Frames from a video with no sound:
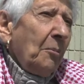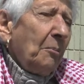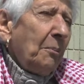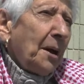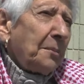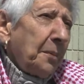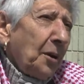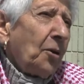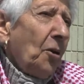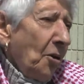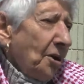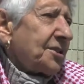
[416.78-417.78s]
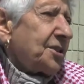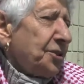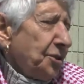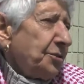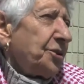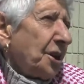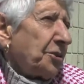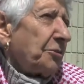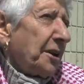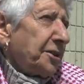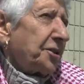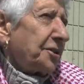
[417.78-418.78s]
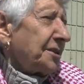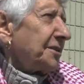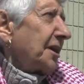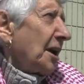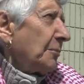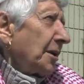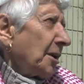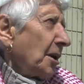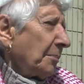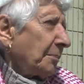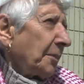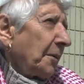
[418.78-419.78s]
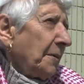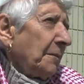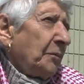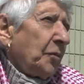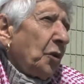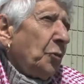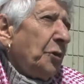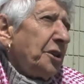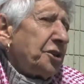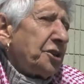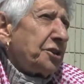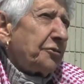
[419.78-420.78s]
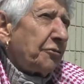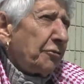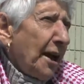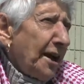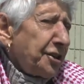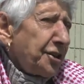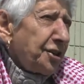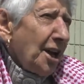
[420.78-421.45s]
but because a new generation is coming up, which is fresh